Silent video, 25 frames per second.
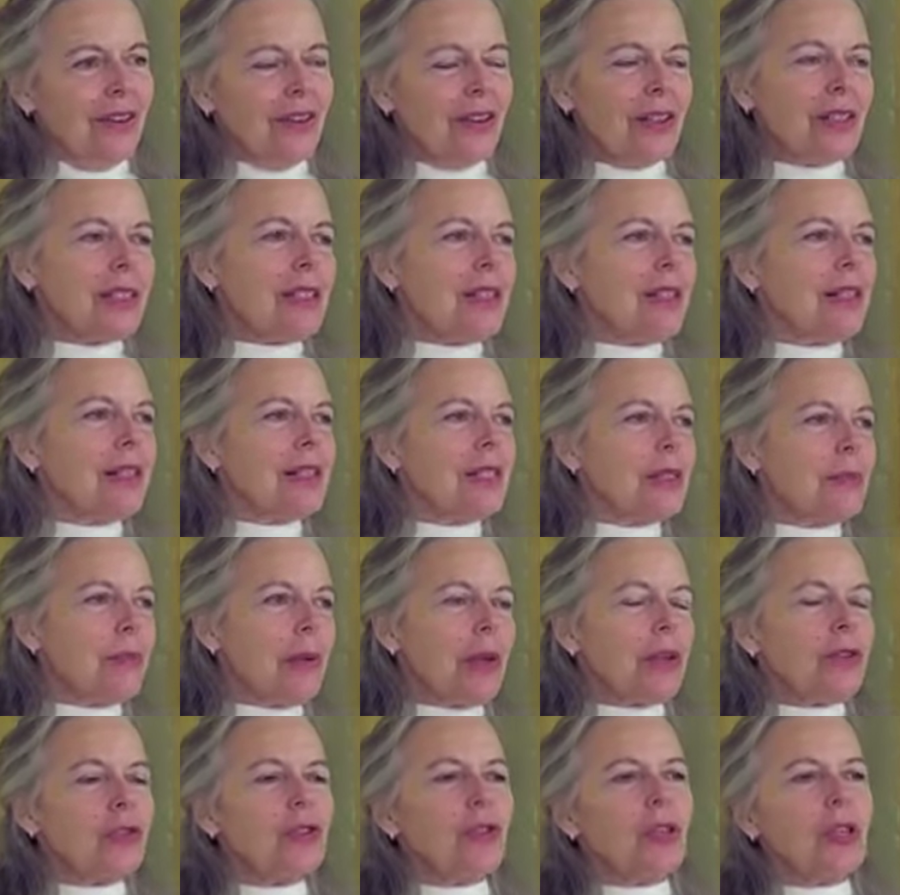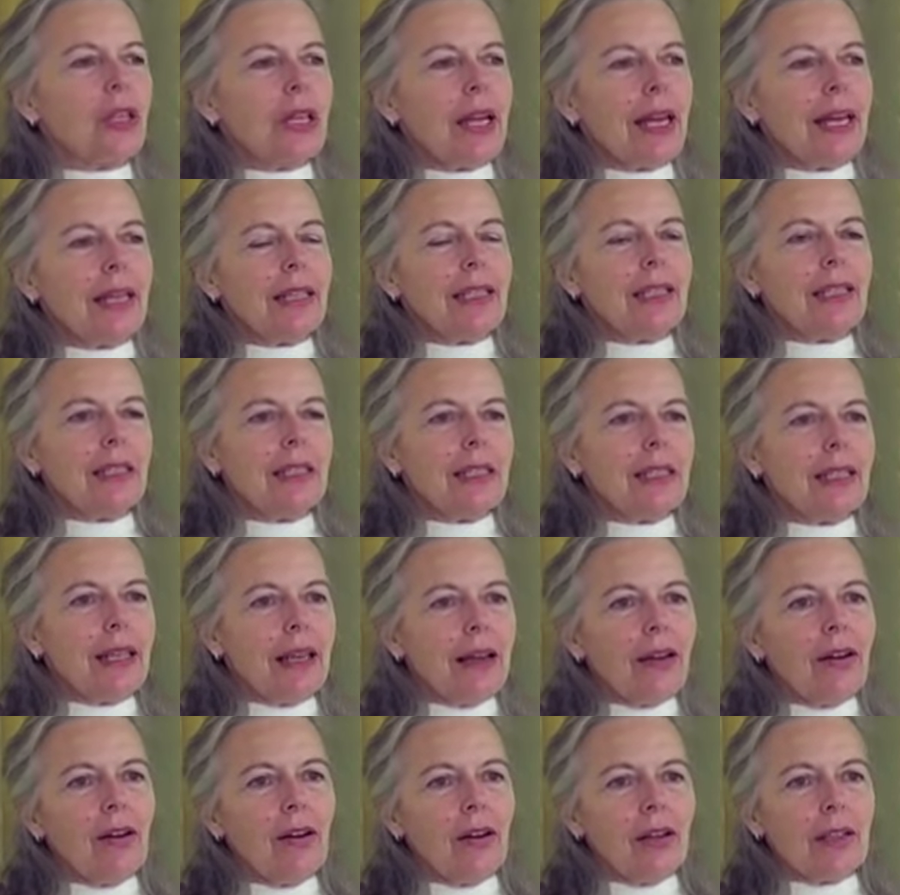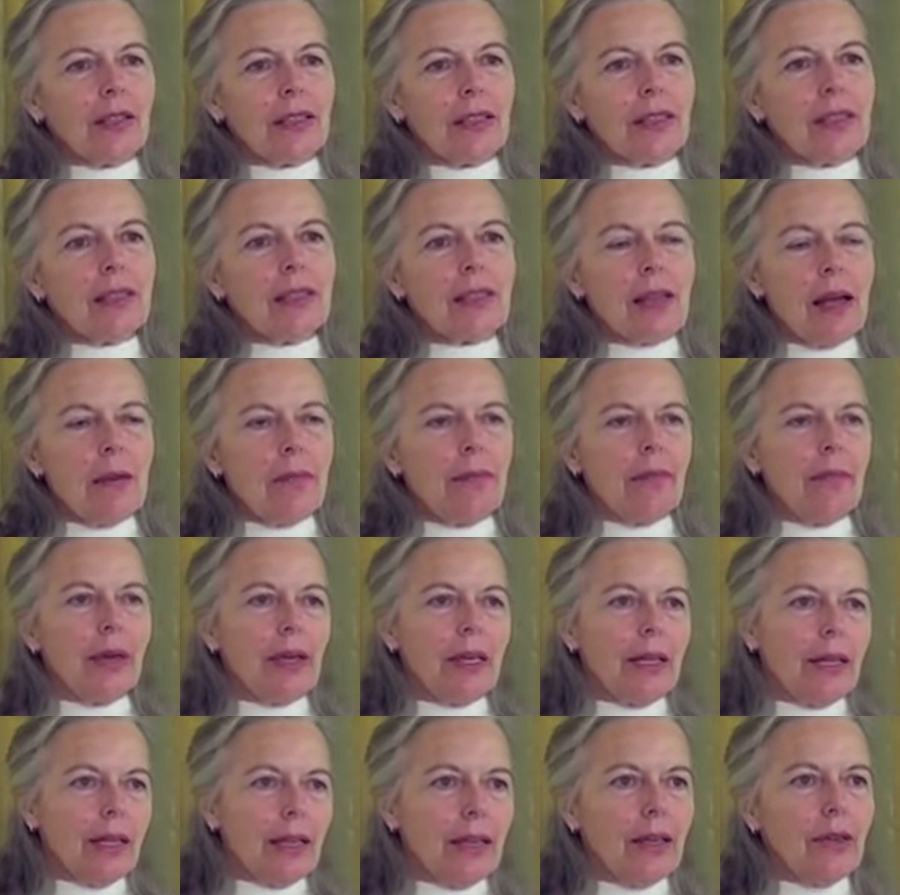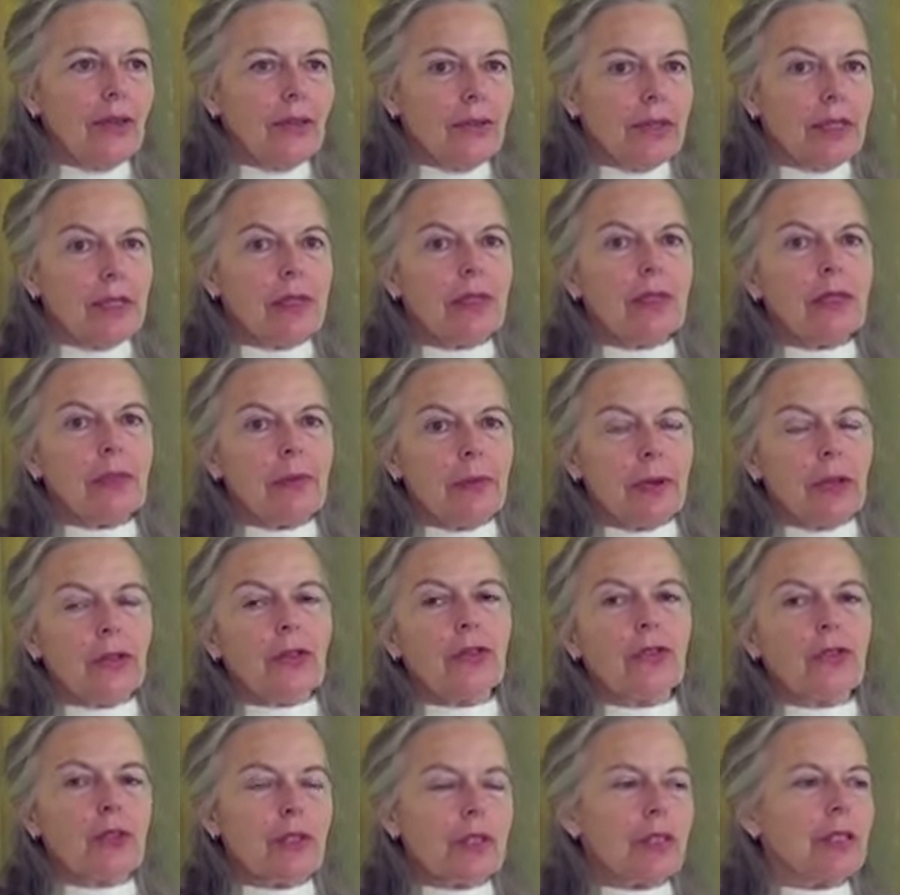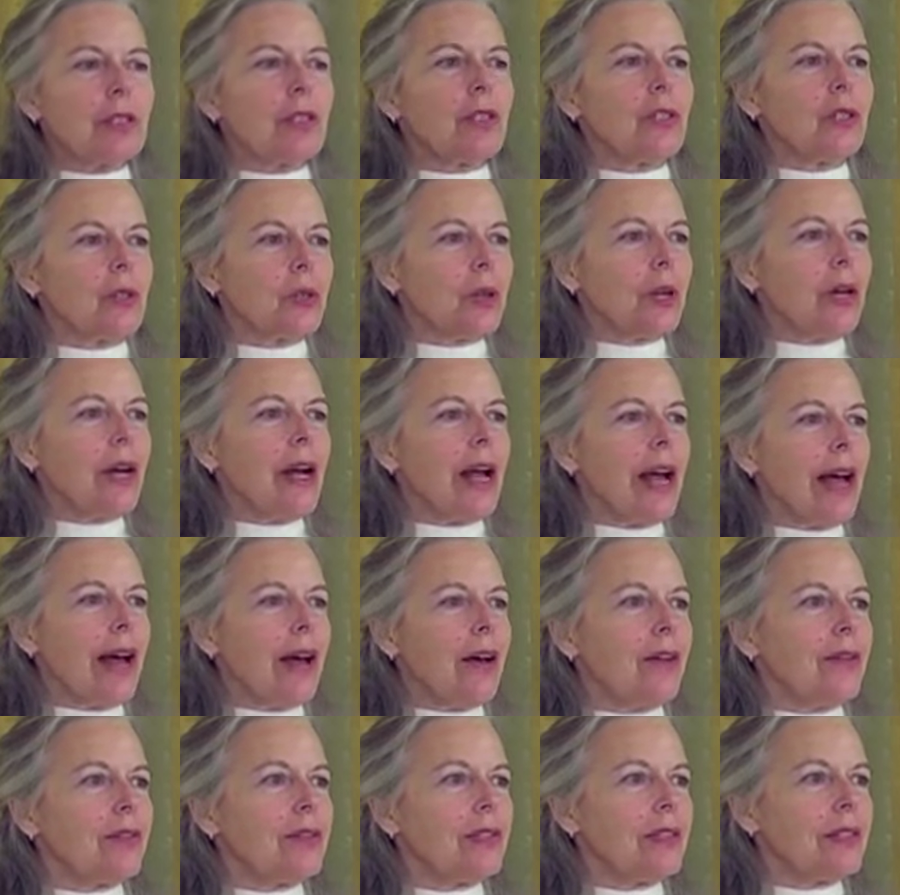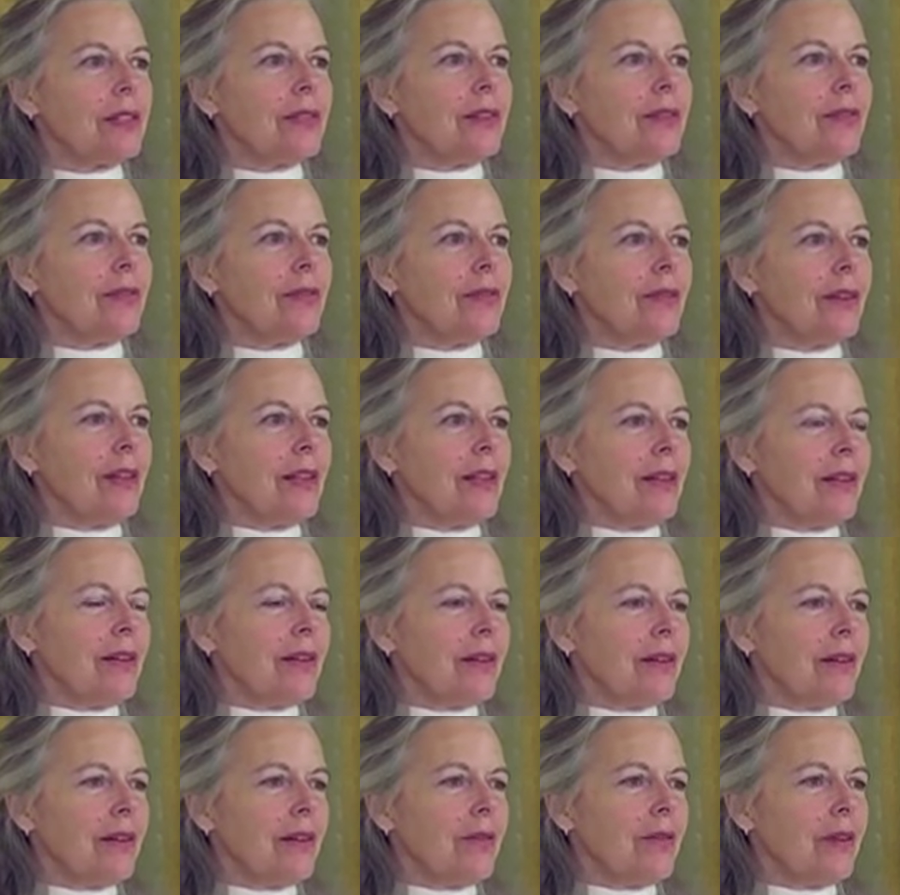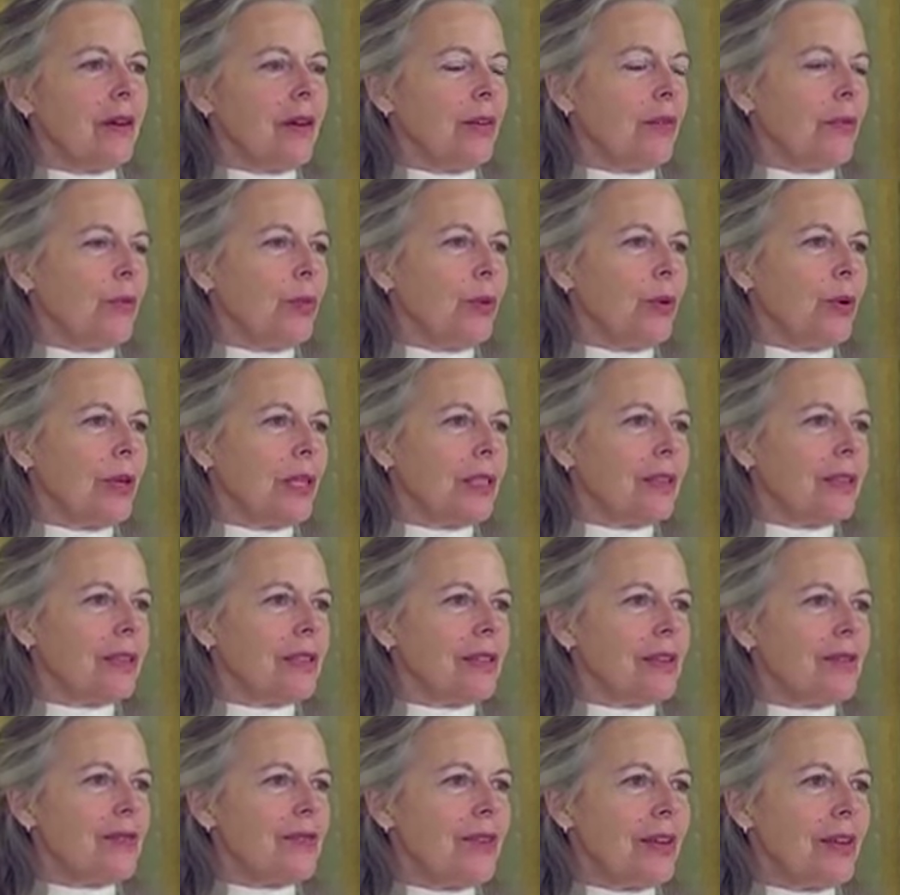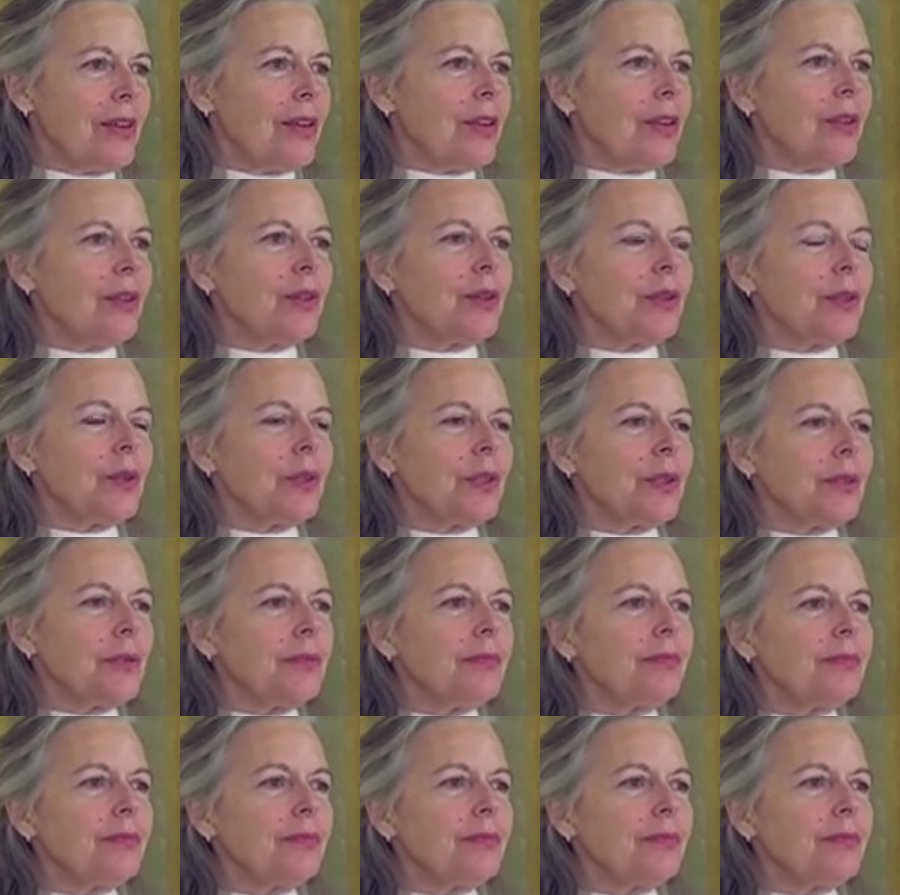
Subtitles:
There isn't a special entity called a somebody who's a special storehouse of their points of view.